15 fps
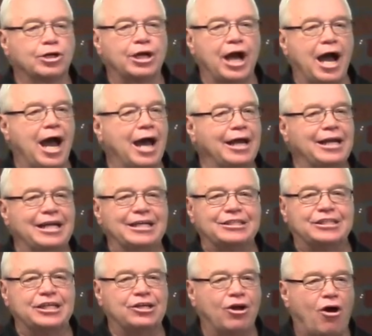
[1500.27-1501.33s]
God
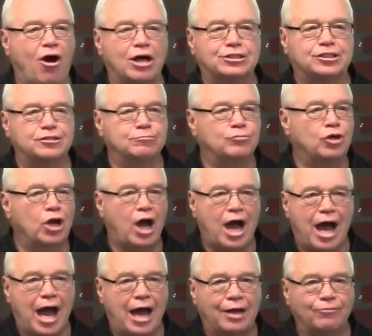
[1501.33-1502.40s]
is an awesome
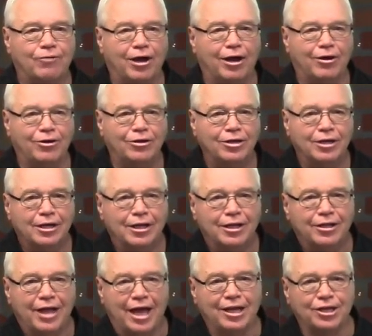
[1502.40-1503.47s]
God. Well,
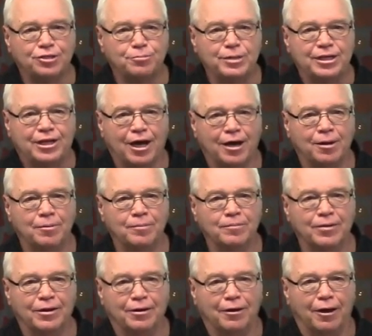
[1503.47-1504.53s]
that has become,
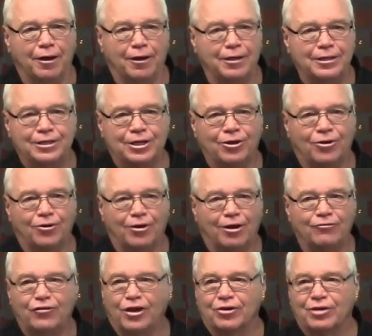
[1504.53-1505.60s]

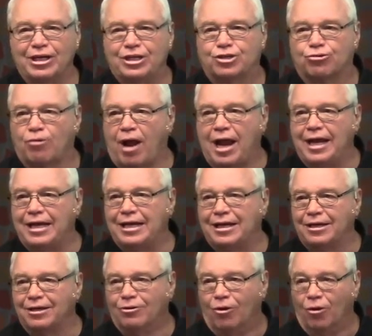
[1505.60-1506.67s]
a very trite,
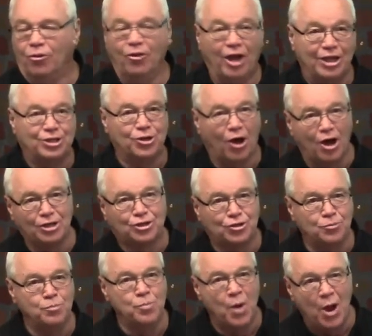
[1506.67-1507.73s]
oh, that's
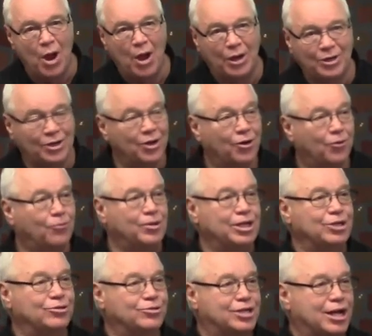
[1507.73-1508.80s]
awesome, man. You know, we
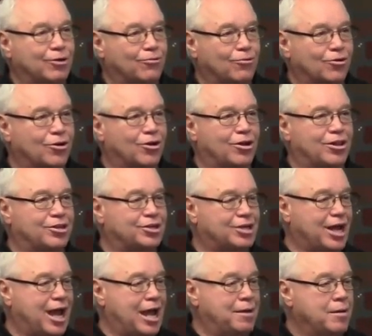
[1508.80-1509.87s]
use that word all the
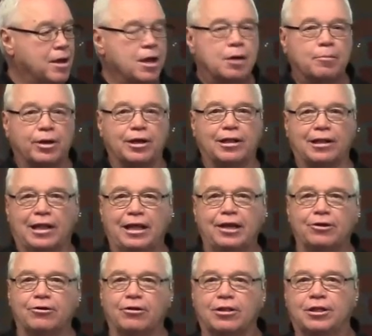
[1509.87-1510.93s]
time. But it
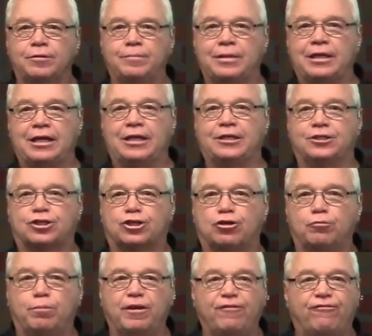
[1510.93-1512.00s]
literally means
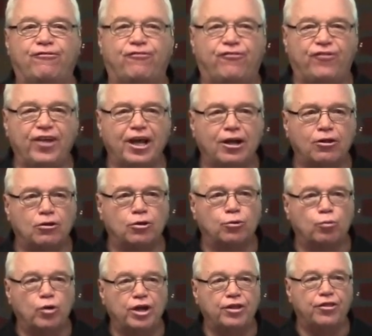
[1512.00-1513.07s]
to be filled
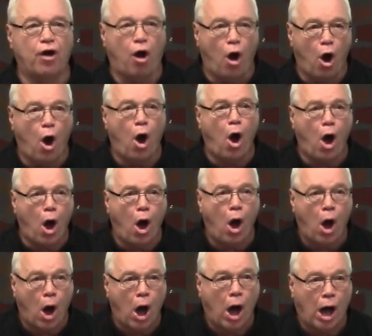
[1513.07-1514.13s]
with
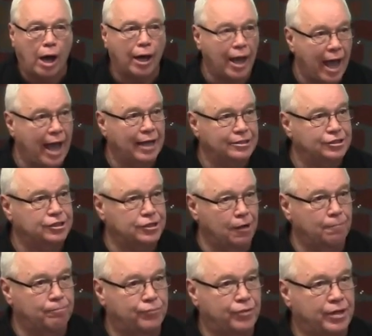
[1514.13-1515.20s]
awe at
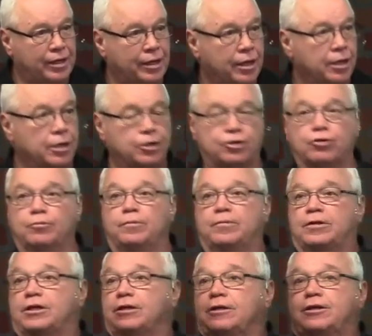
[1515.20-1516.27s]
something.
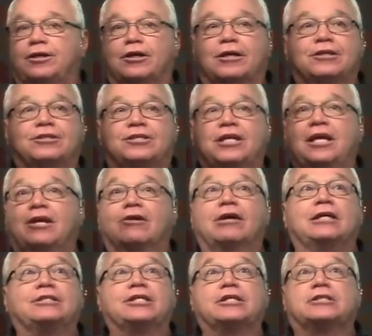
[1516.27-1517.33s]
To consider
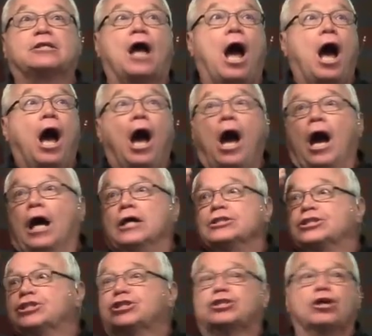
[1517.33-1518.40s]
it just
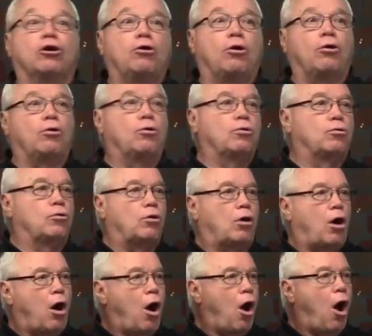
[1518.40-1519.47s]
so
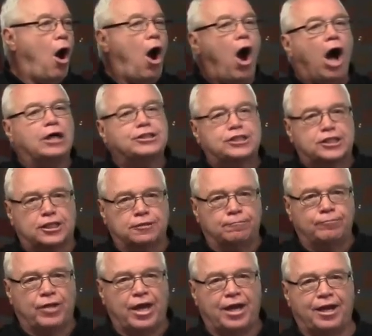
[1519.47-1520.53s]

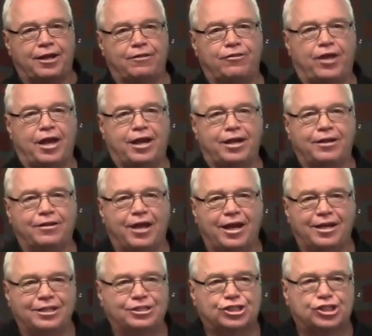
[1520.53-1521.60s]
awesome that
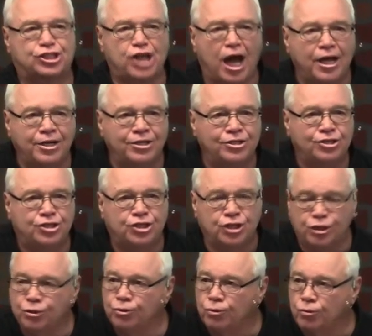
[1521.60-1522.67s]
it stuns
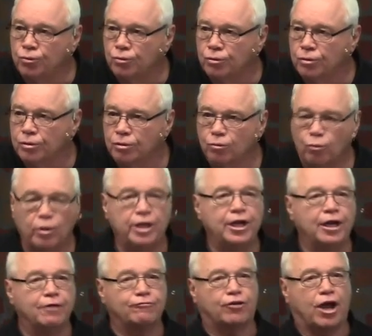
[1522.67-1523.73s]
you. We
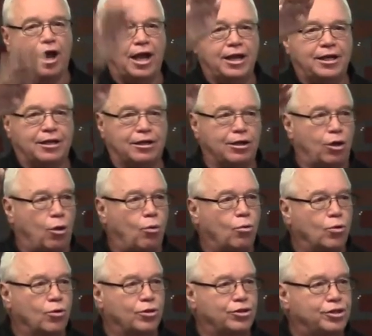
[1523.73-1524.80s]
have kind of
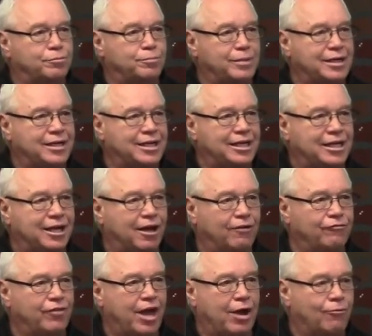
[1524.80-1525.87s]
lowered the meaning
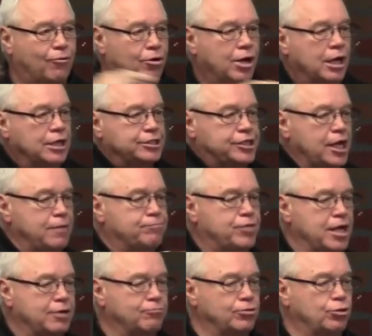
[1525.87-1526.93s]
of that word. Same
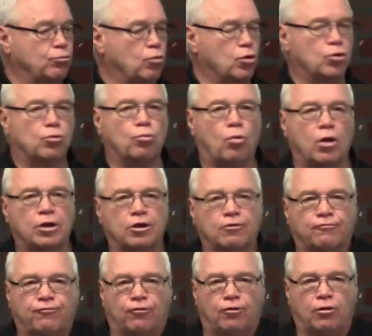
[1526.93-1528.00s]
thing with the word
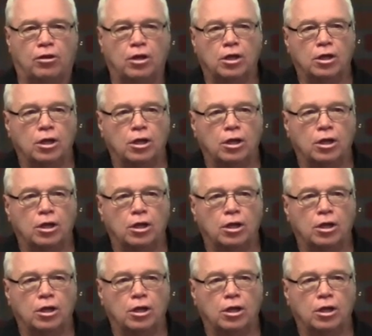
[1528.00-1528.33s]
wonderful.